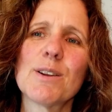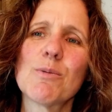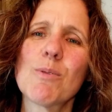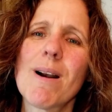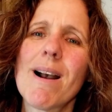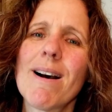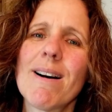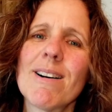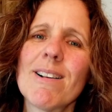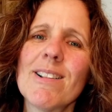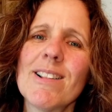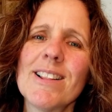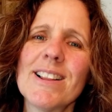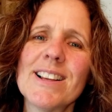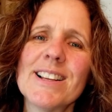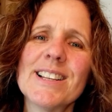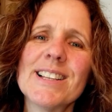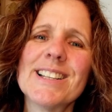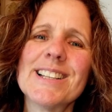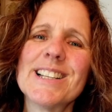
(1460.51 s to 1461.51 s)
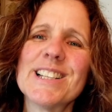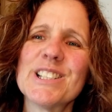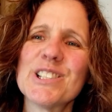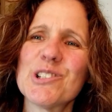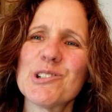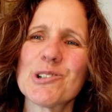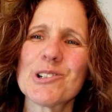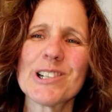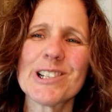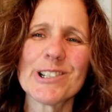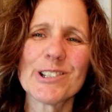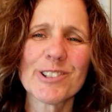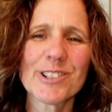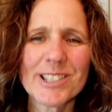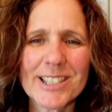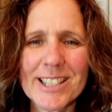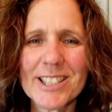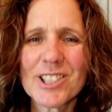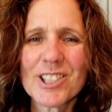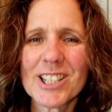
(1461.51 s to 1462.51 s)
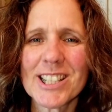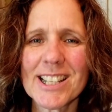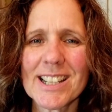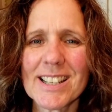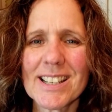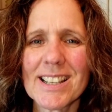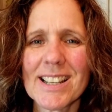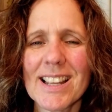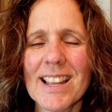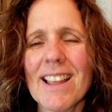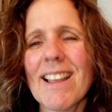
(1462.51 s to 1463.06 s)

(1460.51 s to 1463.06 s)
well, enjoy your stitching,